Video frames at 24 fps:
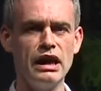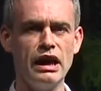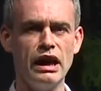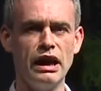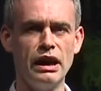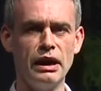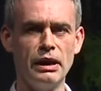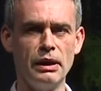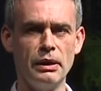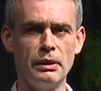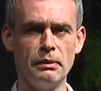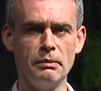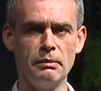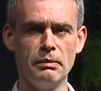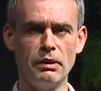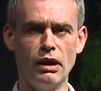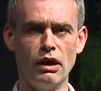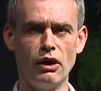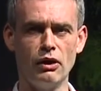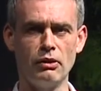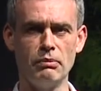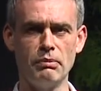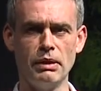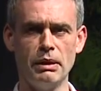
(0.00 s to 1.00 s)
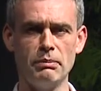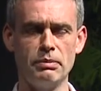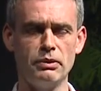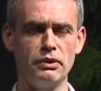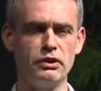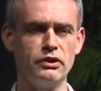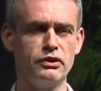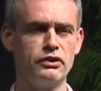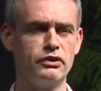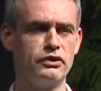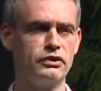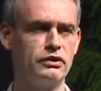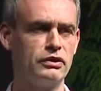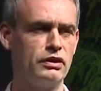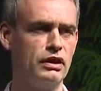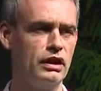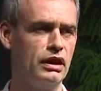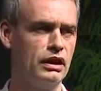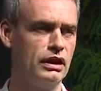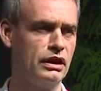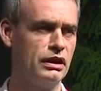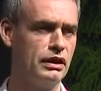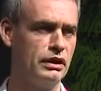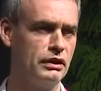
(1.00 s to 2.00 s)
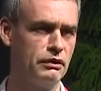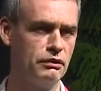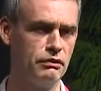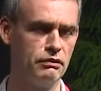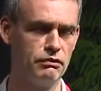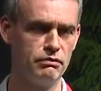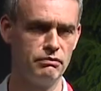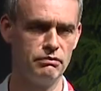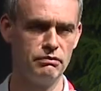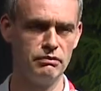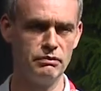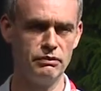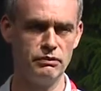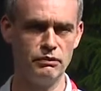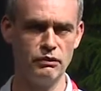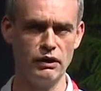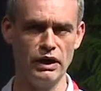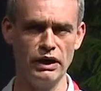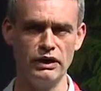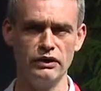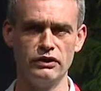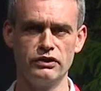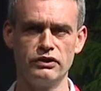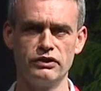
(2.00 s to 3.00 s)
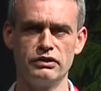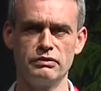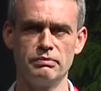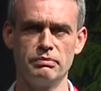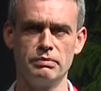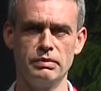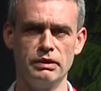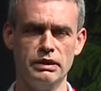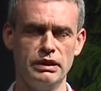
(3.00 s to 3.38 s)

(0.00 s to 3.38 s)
Our members raised